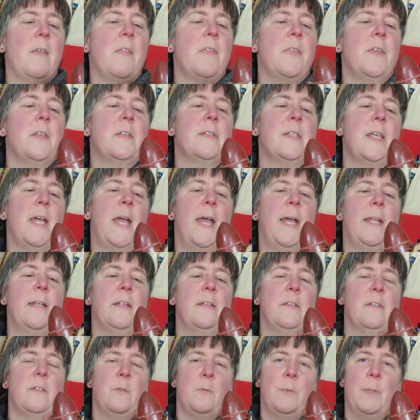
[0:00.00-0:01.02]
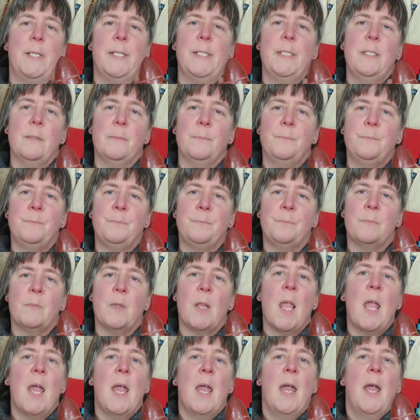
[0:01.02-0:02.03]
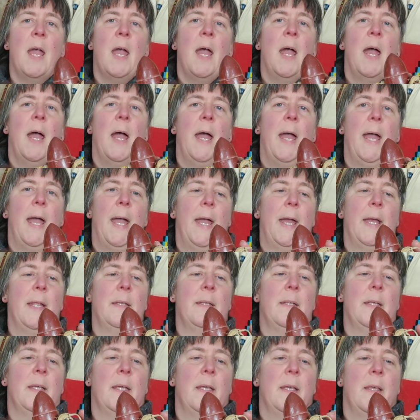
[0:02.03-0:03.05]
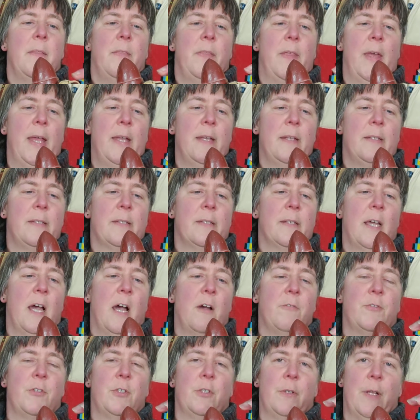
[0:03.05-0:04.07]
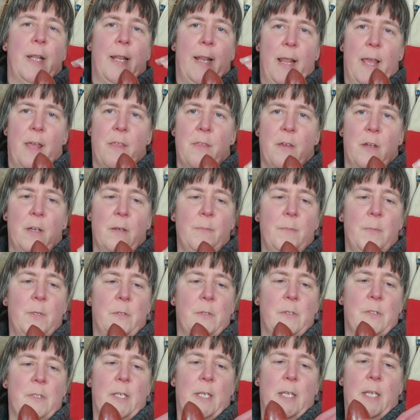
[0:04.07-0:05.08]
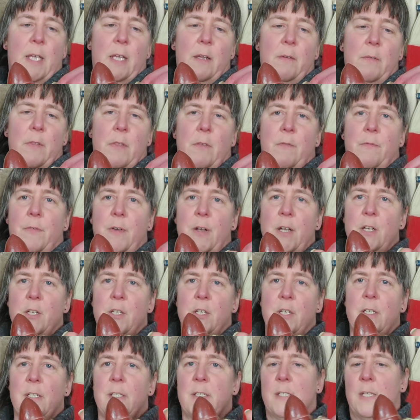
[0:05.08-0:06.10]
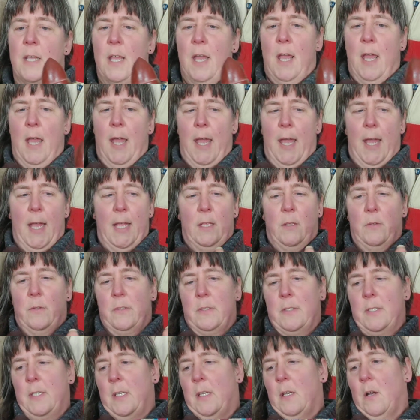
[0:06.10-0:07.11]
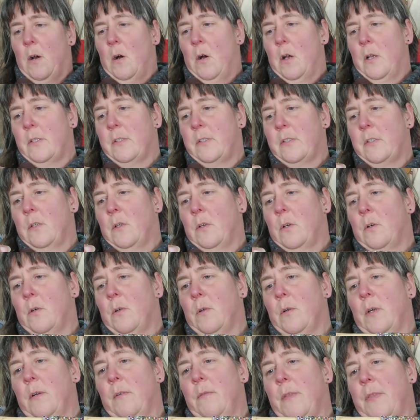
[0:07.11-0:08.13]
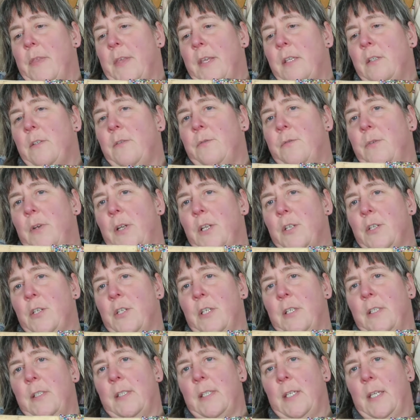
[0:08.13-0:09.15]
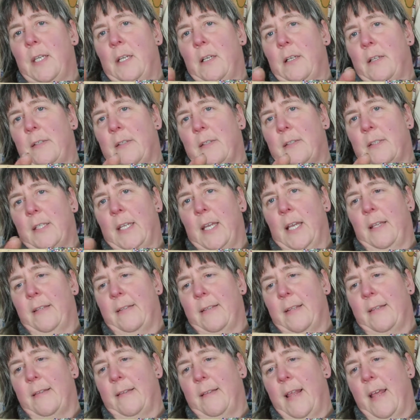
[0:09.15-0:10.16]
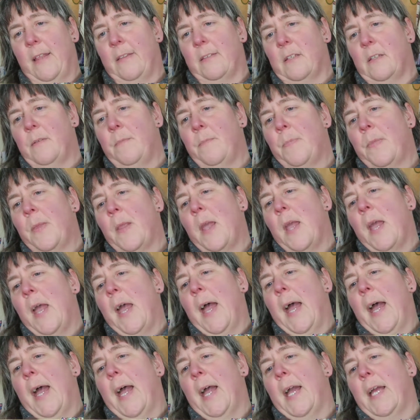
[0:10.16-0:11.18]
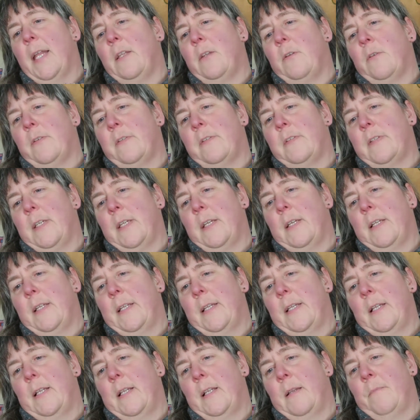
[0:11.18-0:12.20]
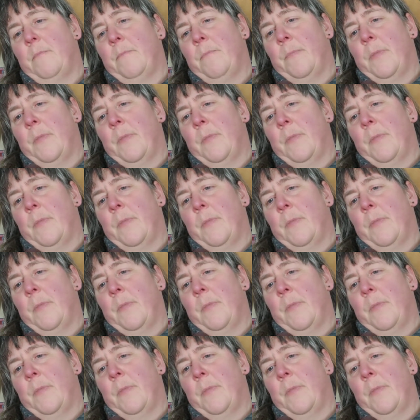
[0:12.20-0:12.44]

This head is drilled, and then it's covered in leather. You see here with the fringes, and you see also with these fringes here, that's leather, and you see a little